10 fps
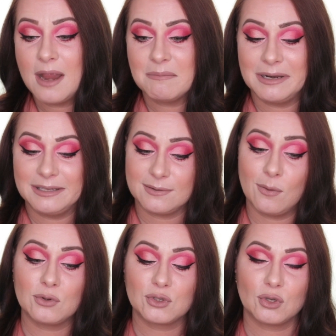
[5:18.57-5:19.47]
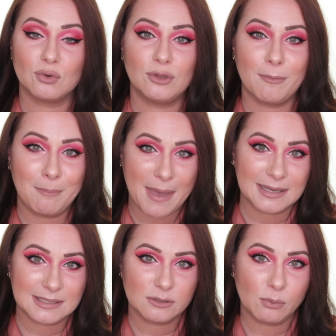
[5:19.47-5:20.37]
but it's also the
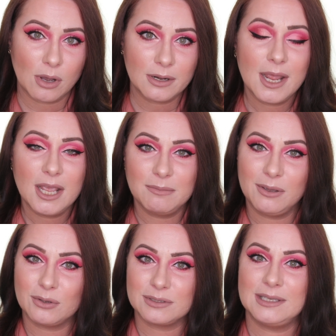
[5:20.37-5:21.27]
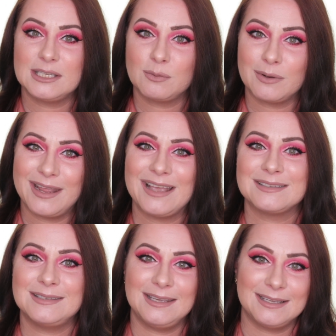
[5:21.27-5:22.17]
best one because this one
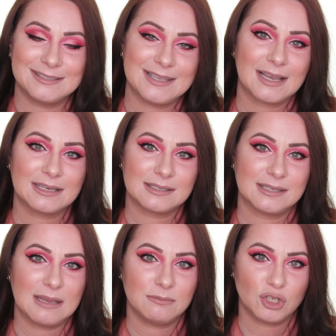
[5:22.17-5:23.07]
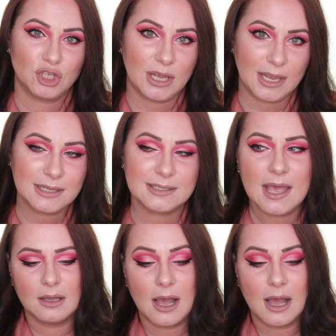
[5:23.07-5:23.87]
has the exact same shades.